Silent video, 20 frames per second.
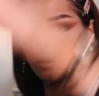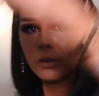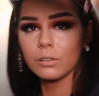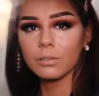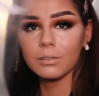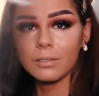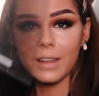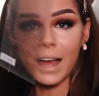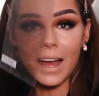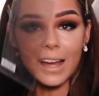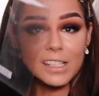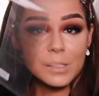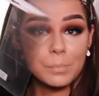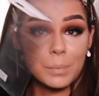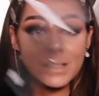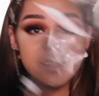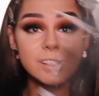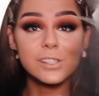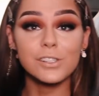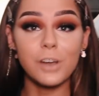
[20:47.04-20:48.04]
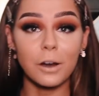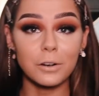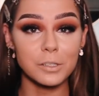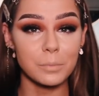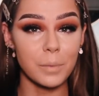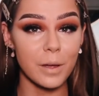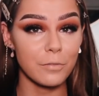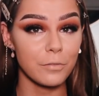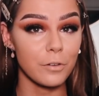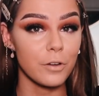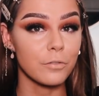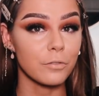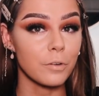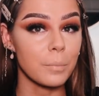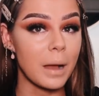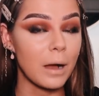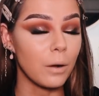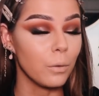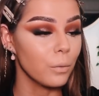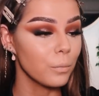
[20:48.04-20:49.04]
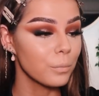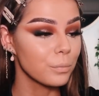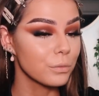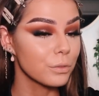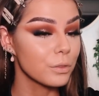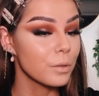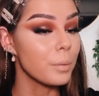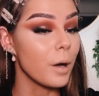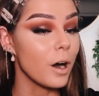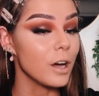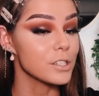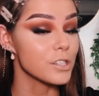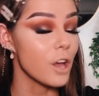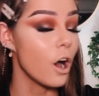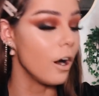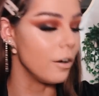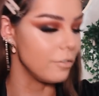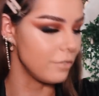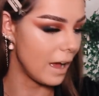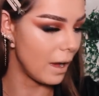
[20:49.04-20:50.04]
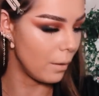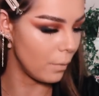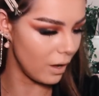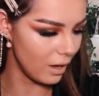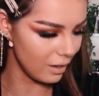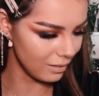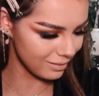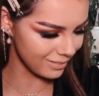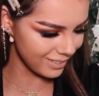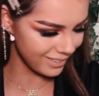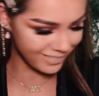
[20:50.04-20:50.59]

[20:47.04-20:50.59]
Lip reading: on, that has been stuck to my foot for about the past half hour.